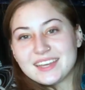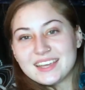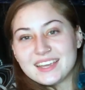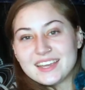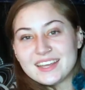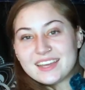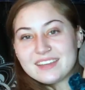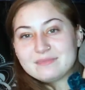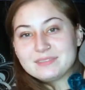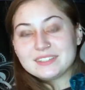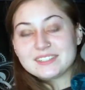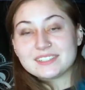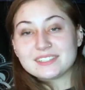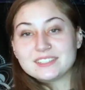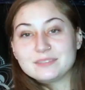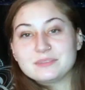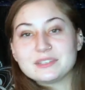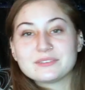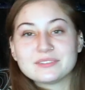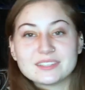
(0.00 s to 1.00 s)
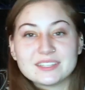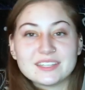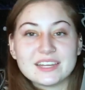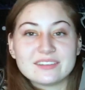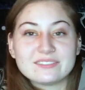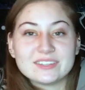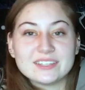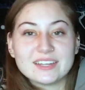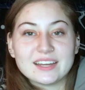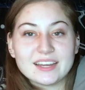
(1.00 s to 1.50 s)
and I've been sleeping with it
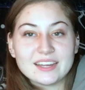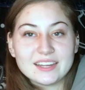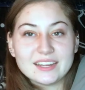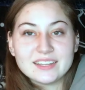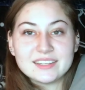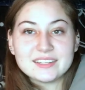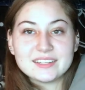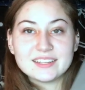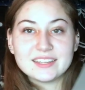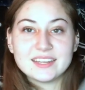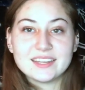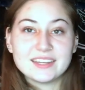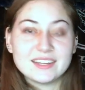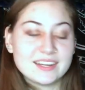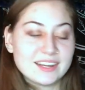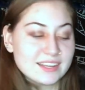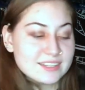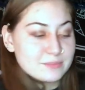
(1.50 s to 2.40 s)
every night, and it has